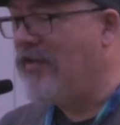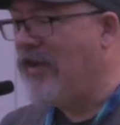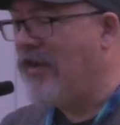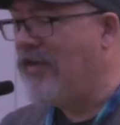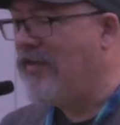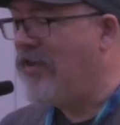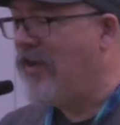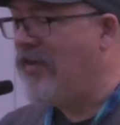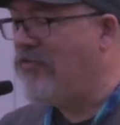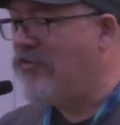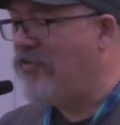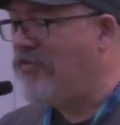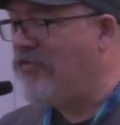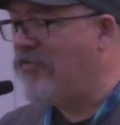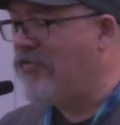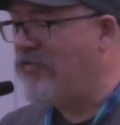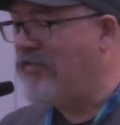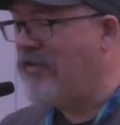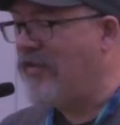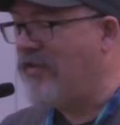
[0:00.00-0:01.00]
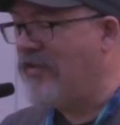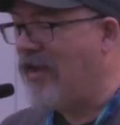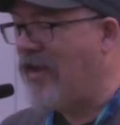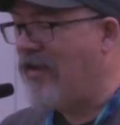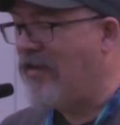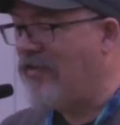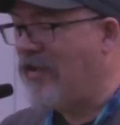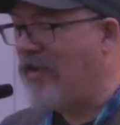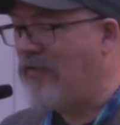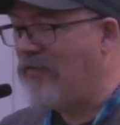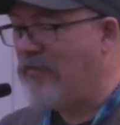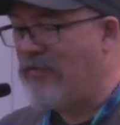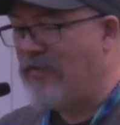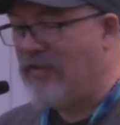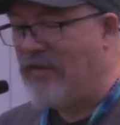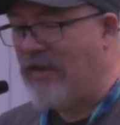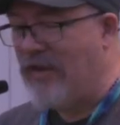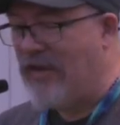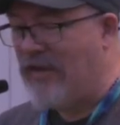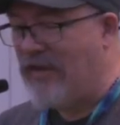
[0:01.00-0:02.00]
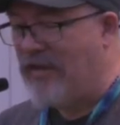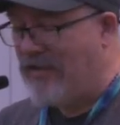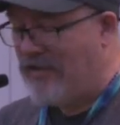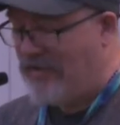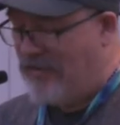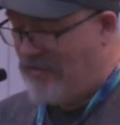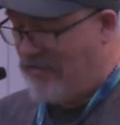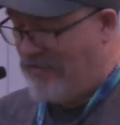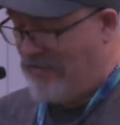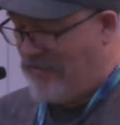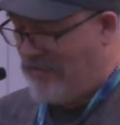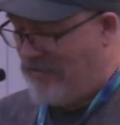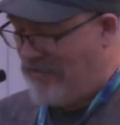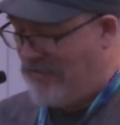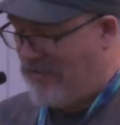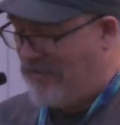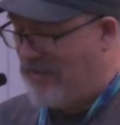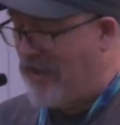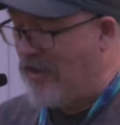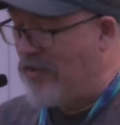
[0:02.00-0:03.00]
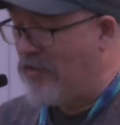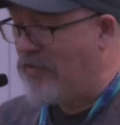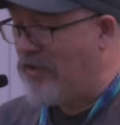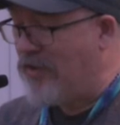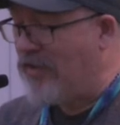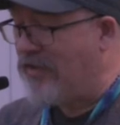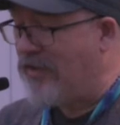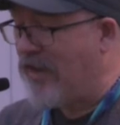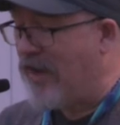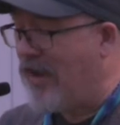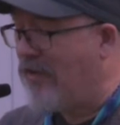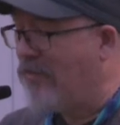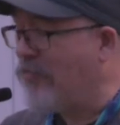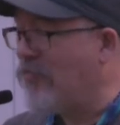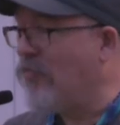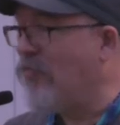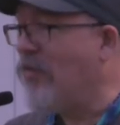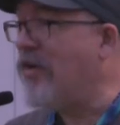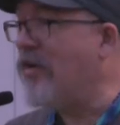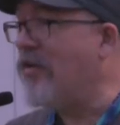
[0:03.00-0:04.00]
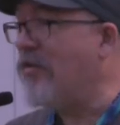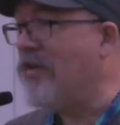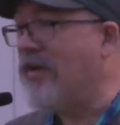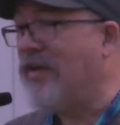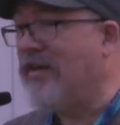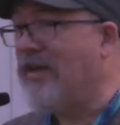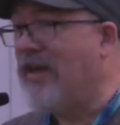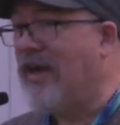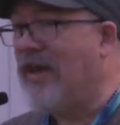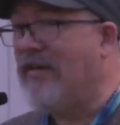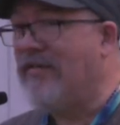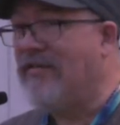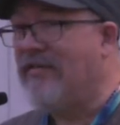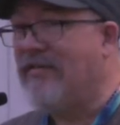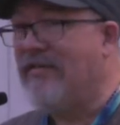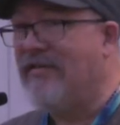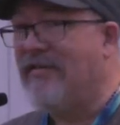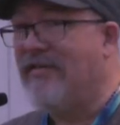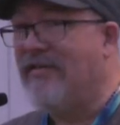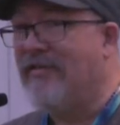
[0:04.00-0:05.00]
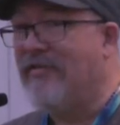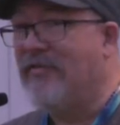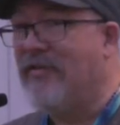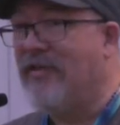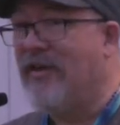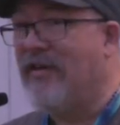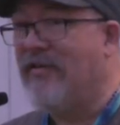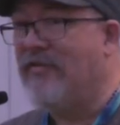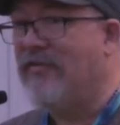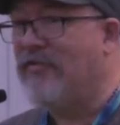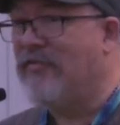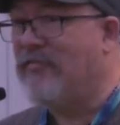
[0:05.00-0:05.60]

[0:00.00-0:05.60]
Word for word: it, it just, they, they, they don't need that. We don't need that. Okay, just